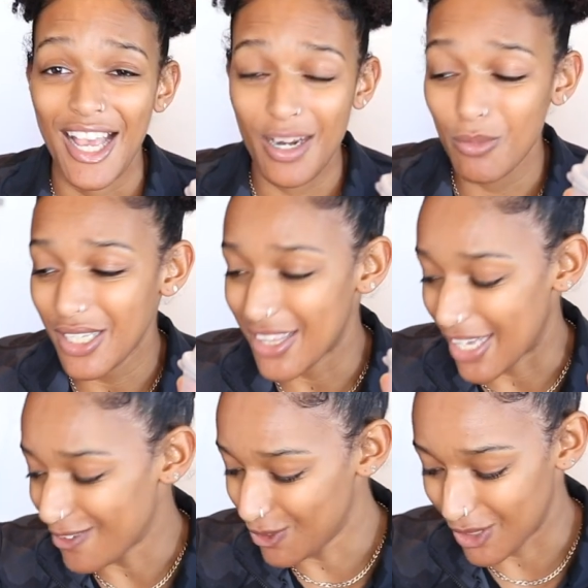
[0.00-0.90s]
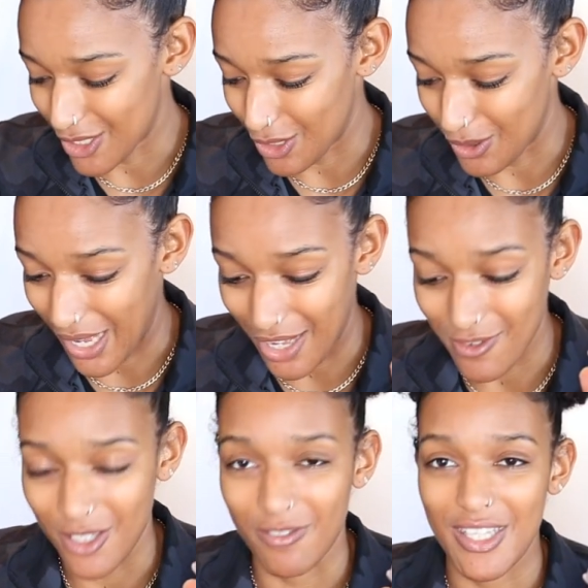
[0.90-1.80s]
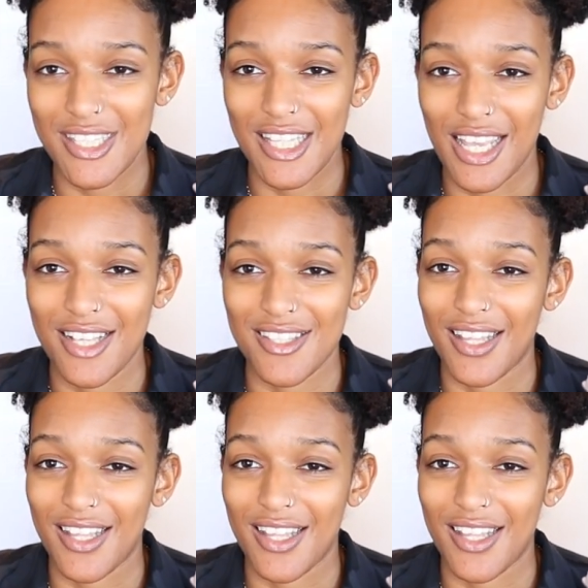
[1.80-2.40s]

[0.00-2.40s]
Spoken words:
And I'm really thankful to have all of these things.